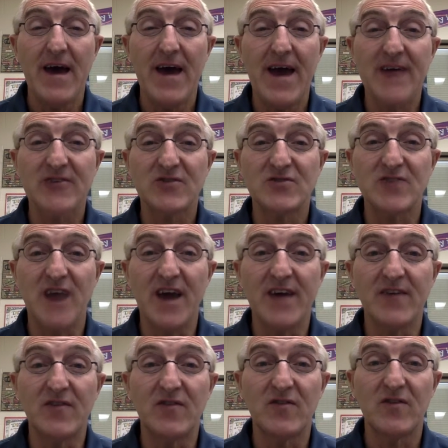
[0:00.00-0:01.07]

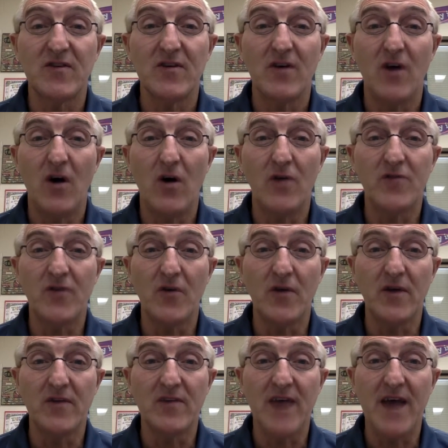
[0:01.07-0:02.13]
exercise also
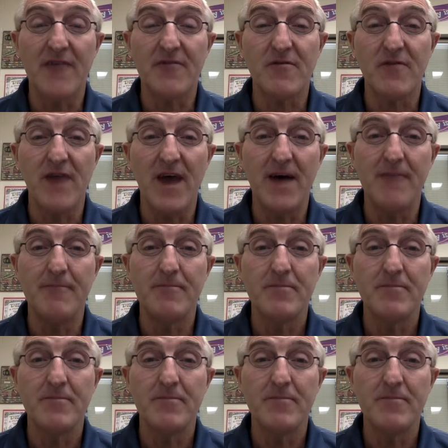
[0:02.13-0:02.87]
is after that.